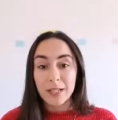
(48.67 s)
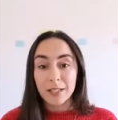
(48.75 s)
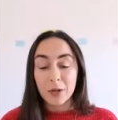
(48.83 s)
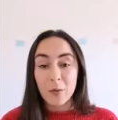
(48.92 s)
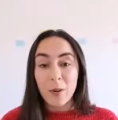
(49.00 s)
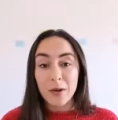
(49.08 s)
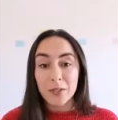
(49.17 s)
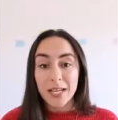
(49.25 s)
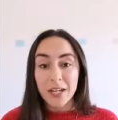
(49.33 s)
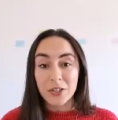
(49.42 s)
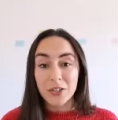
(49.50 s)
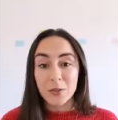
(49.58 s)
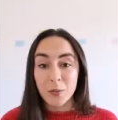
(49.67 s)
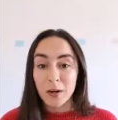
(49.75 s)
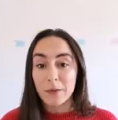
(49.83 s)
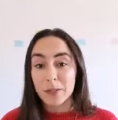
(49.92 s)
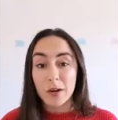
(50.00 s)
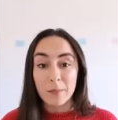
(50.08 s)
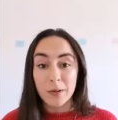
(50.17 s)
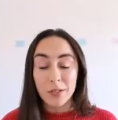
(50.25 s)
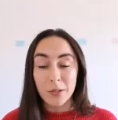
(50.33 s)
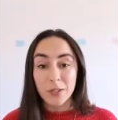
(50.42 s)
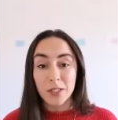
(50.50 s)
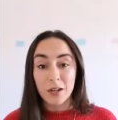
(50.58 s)
Clubhouse sessions where I was talking about
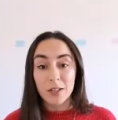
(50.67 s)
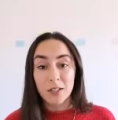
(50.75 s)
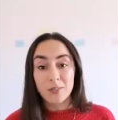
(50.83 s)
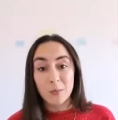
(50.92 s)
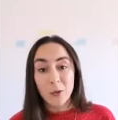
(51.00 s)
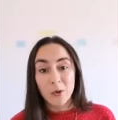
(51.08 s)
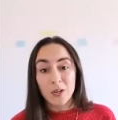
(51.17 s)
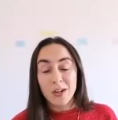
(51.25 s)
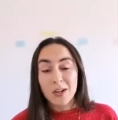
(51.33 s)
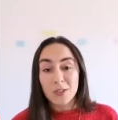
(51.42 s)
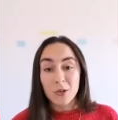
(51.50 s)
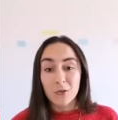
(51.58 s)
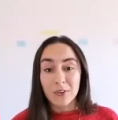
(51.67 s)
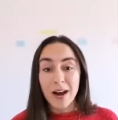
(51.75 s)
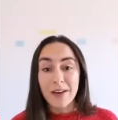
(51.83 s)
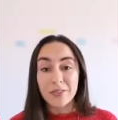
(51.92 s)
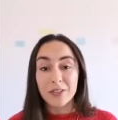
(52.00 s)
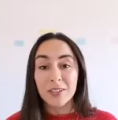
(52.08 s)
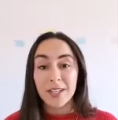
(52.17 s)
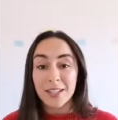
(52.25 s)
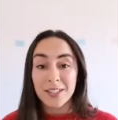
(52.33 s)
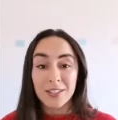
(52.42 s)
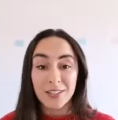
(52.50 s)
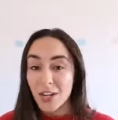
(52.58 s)
sociology of sport. So if you haven't
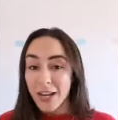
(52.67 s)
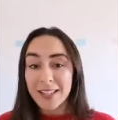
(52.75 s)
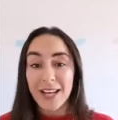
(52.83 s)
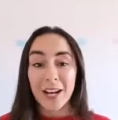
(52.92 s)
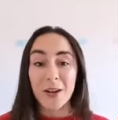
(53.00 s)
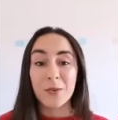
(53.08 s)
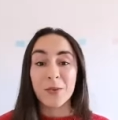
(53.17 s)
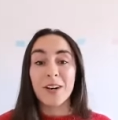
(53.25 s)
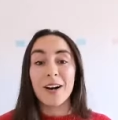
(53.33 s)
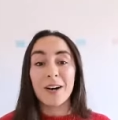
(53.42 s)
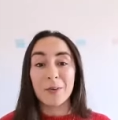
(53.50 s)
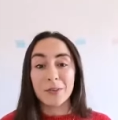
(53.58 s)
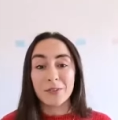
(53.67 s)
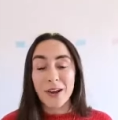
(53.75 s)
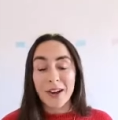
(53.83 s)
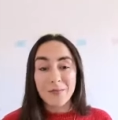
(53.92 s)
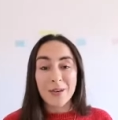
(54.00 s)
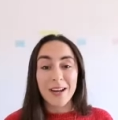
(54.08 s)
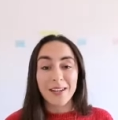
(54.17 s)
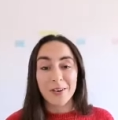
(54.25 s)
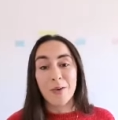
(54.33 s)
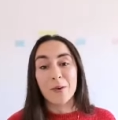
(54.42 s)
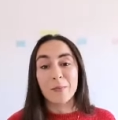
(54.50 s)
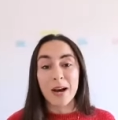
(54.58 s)
checked that out, I would recommend
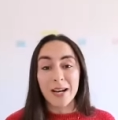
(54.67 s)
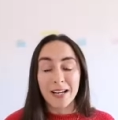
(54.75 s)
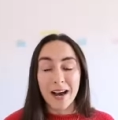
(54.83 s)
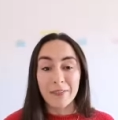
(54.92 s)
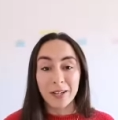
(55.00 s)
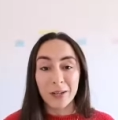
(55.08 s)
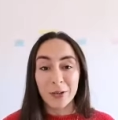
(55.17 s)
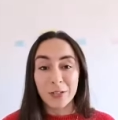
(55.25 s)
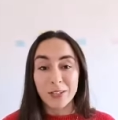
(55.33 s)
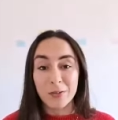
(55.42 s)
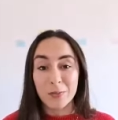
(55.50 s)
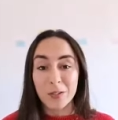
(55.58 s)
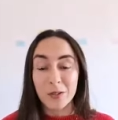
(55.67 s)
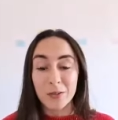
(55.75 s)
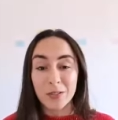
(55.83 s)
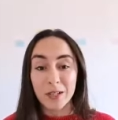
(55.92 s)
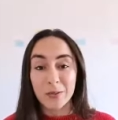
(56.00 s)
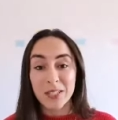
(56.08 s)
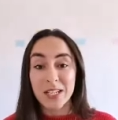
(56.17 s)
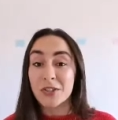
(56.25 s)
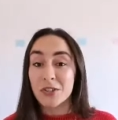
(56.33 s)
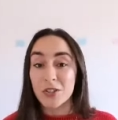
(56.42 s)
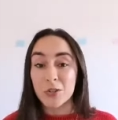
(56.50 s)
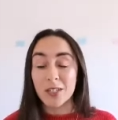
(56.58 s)
going back and having a look at some of those. I was
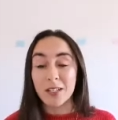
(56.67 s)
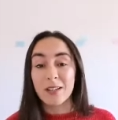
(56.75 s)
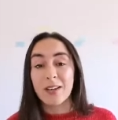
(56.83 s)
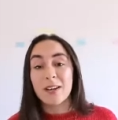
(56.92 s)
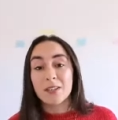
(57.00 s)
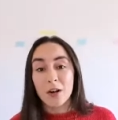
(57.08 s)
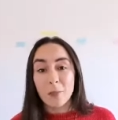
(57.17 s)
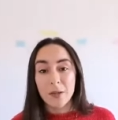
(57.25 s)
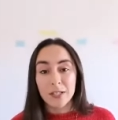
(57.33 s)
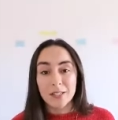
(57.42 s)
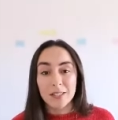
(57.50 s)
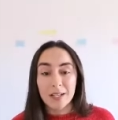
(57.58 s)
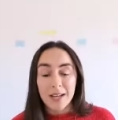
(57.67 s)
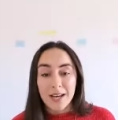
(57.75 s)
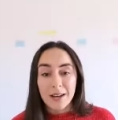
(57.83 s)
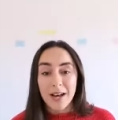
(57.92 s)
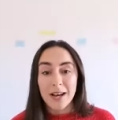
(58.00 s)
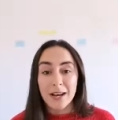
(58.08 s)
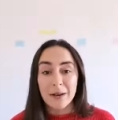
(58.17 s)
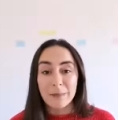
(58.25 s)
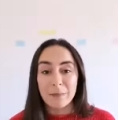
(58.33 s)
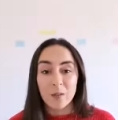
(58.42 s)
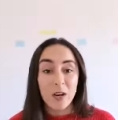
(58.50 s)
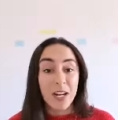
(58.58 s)
introducing topics
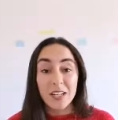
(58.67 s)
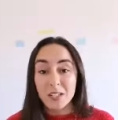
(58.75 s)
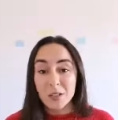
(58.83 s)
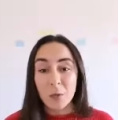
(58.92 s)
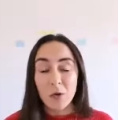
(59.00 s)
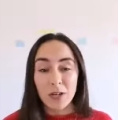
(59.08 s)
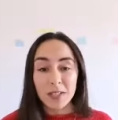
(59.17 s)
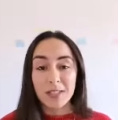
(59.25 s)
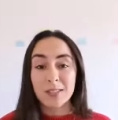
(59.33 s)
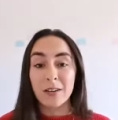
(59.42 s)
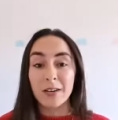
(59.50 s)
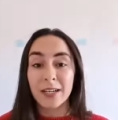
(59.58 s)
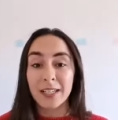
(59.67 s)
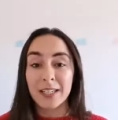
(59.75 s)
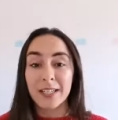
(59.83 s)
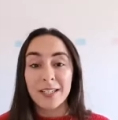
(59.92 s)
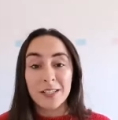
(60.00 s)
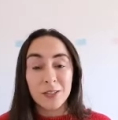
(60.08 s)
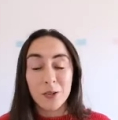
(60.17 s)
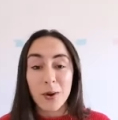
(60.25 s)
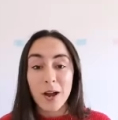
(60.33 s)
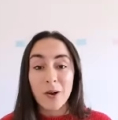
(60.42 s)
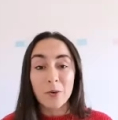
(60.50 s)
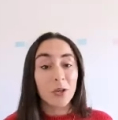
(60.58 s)
Um, related to sport and society, so
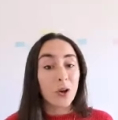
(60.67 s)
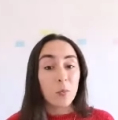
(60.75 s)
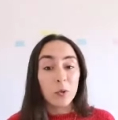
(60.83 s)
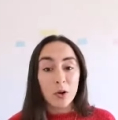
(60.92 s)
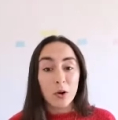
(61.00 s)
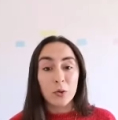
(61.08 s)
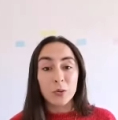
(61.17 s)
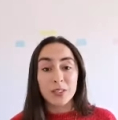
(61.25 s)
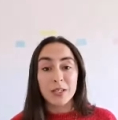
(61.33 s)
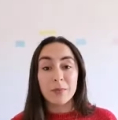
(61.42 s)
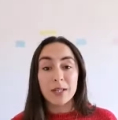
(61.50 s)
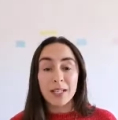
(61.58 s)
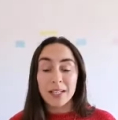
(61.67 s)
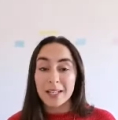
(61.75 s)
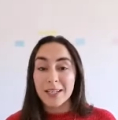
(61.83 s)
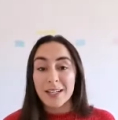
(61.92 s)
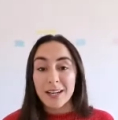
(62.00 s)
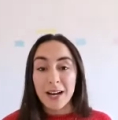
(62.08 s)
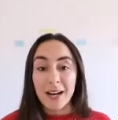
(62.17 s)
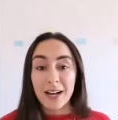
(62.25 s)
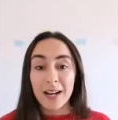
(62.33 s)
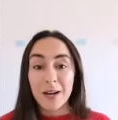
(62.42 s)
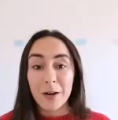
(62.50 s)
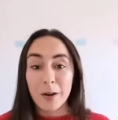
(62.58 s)
how the global goals can be
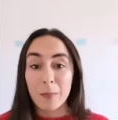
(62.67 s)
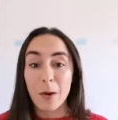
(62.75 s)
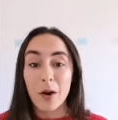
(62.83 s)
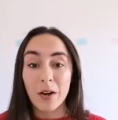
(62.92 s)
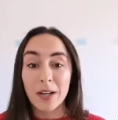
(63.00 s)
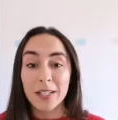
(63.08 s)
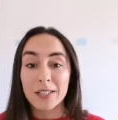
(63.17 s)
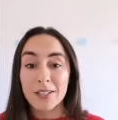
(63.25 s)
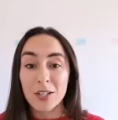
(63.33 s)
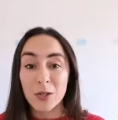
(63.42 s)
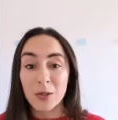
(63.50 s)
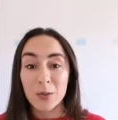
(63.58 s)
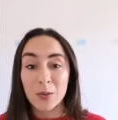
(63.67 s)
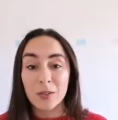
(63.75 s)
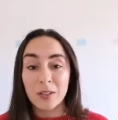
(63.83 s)
uh, applied to